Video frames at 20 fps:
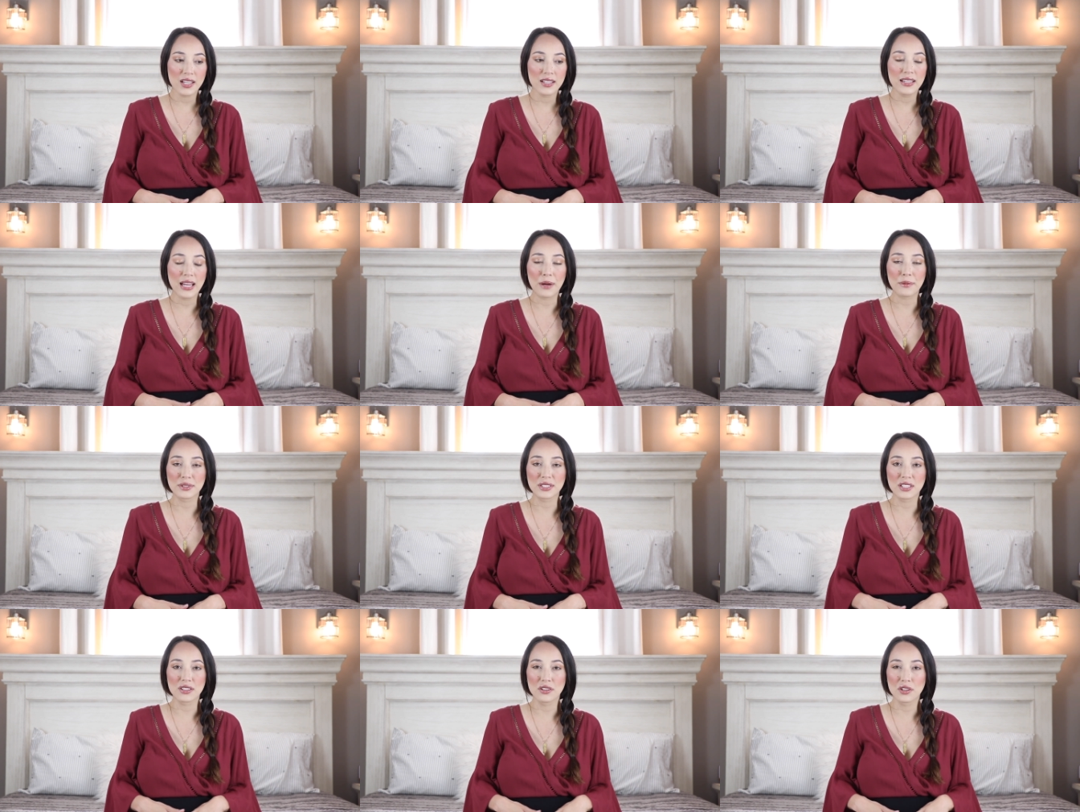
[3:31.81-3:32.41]
that
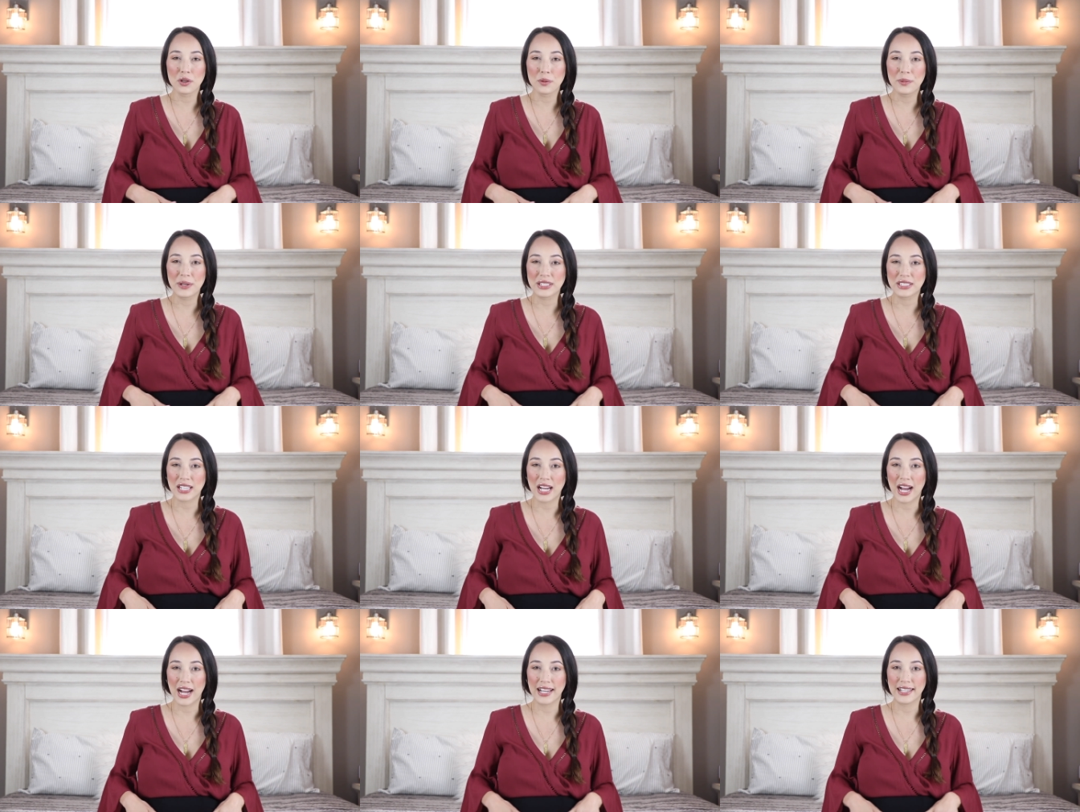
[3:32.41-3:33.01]
was a little bit
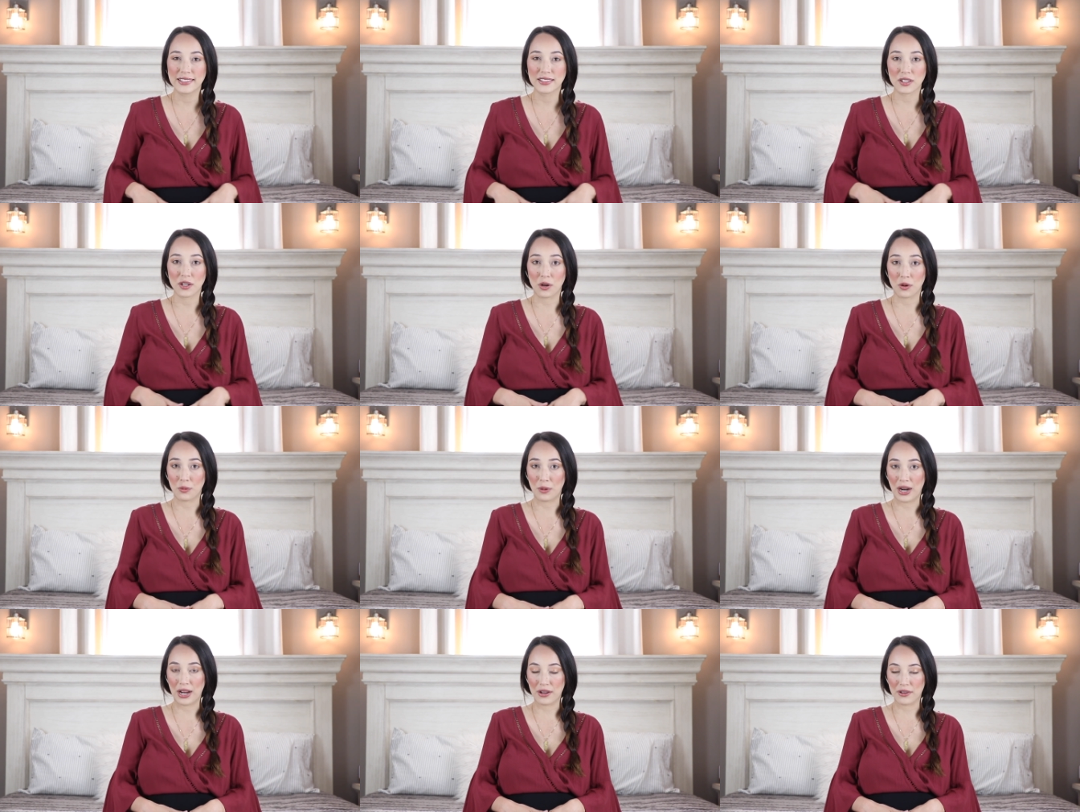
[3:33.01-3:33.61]
tight
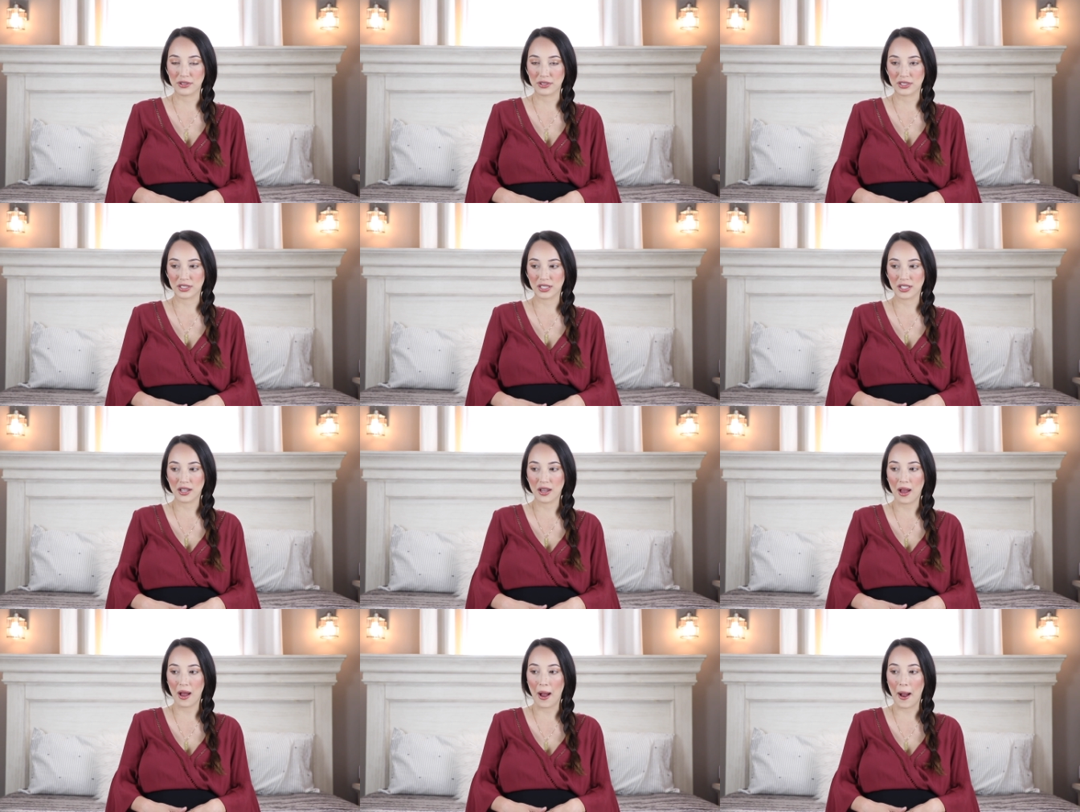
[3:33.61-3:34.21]
around
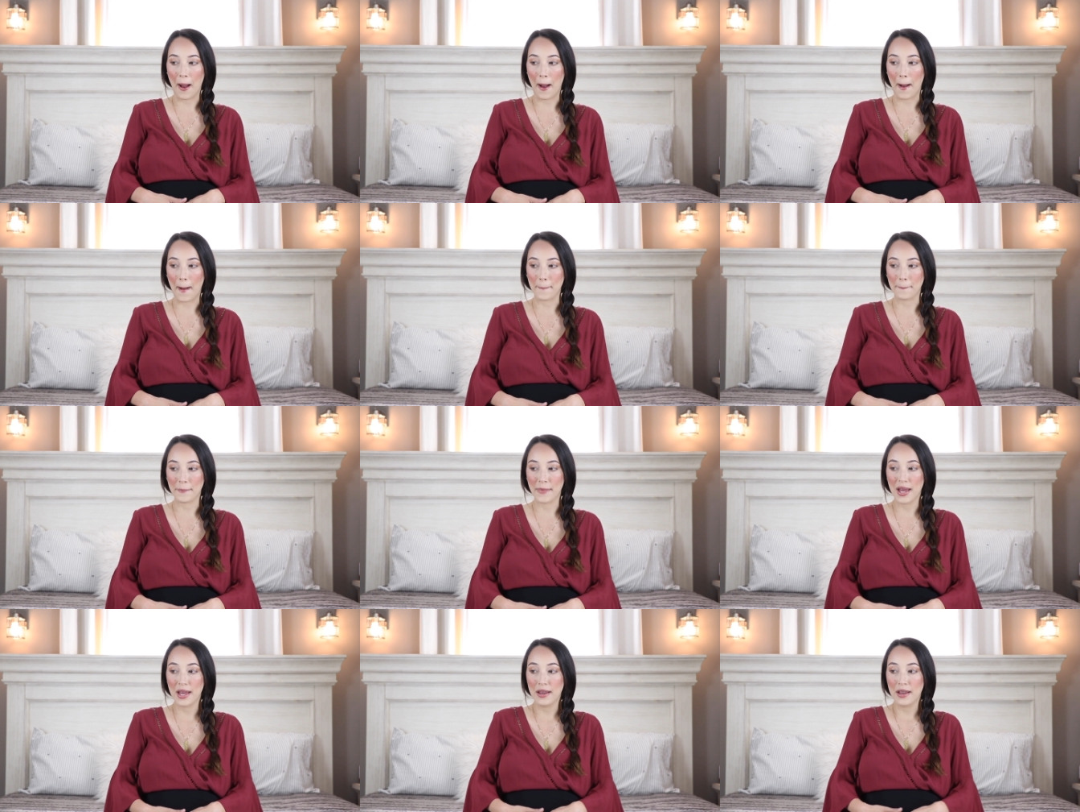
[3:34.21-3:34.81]

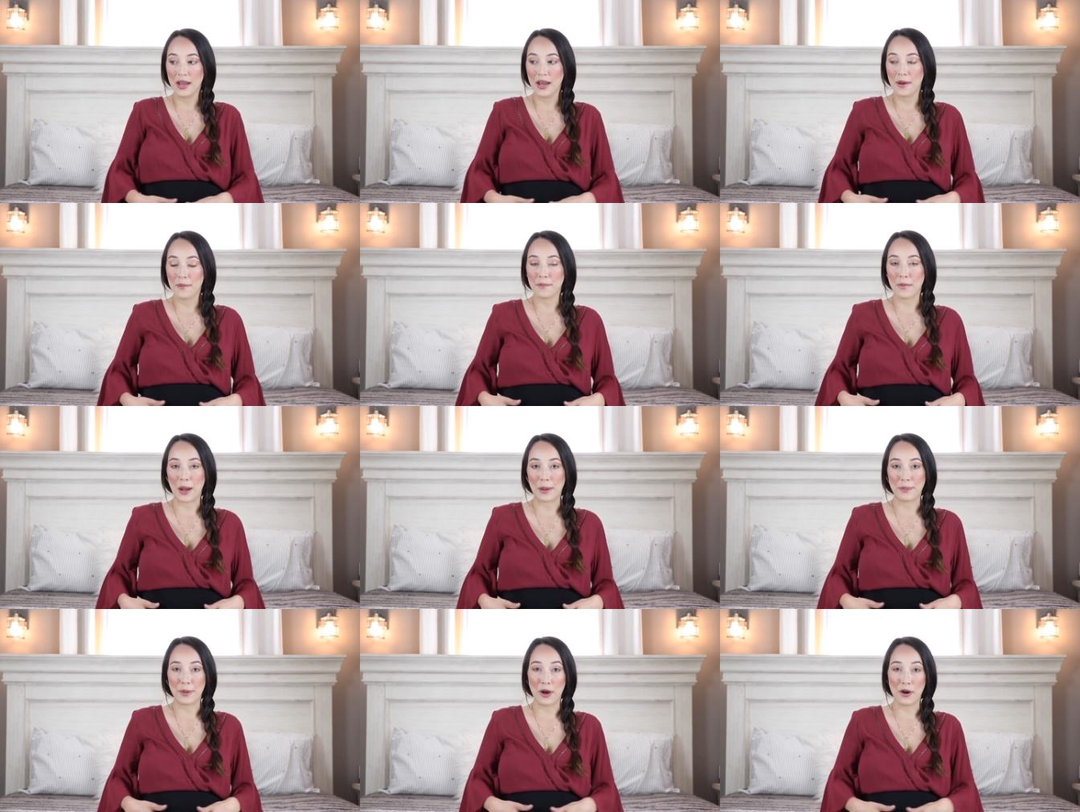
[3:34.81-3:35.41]
um,
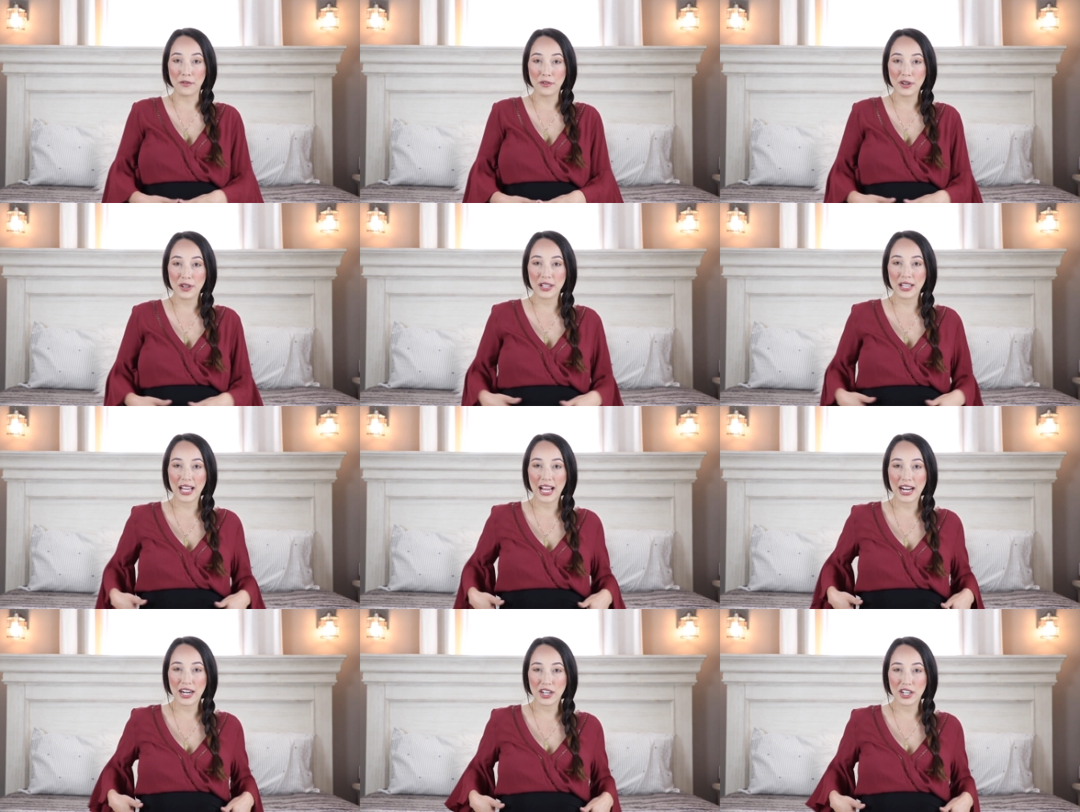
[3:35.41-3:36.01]
my
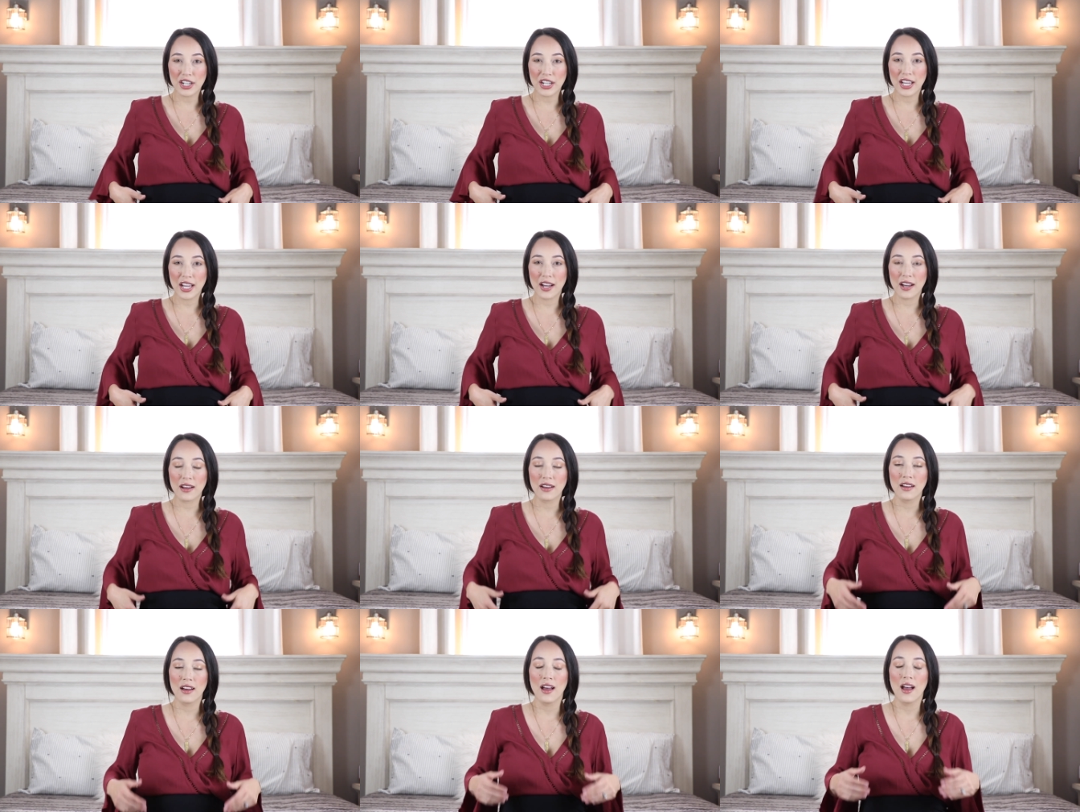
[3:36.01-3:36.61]
pelvic
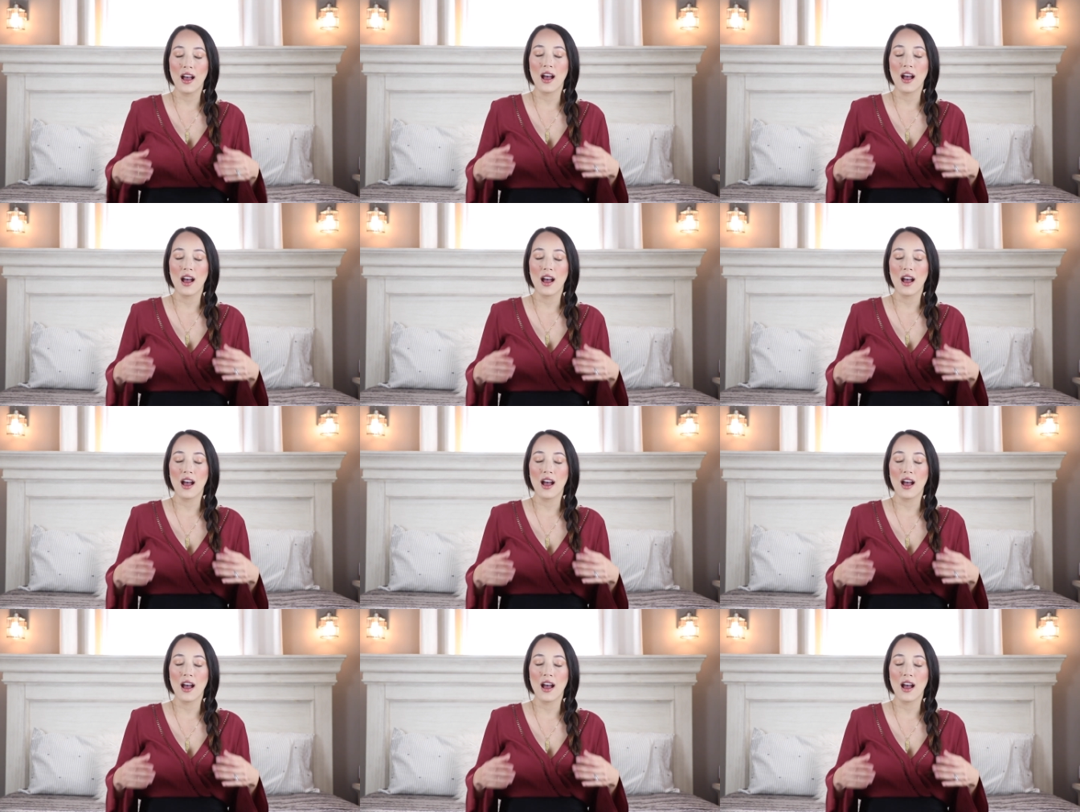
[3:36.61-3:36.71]
area